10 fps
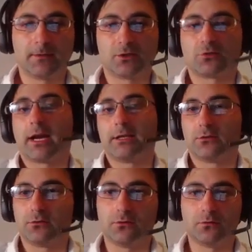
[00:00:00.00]
try
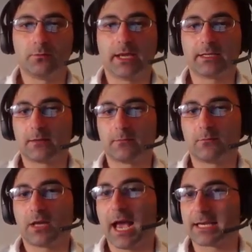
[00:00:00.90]
to make some
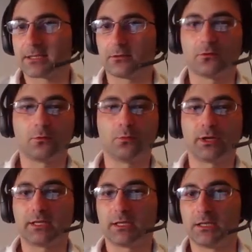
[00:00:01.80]
castle or
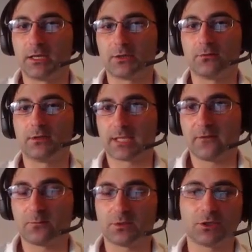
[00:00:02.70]
bring the king to the
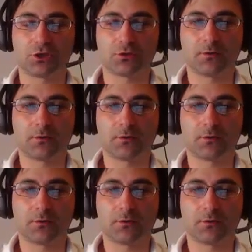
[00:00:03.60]
safe position.